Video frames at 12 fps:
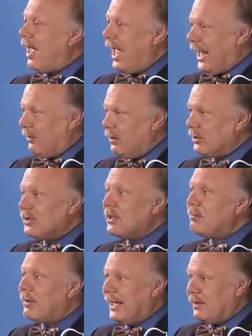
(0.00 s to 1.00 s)
and we'll still
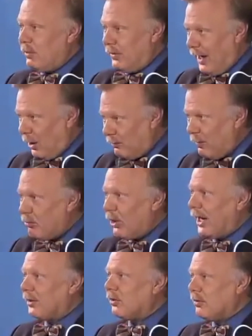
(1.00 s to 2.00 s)
play it without
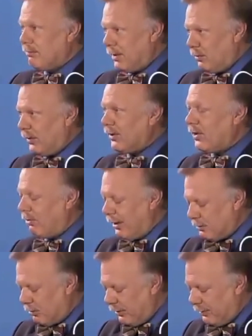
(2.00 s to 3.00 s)
vibrato, but with the
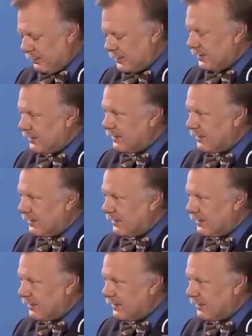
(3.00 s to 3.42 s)
correct rhythms.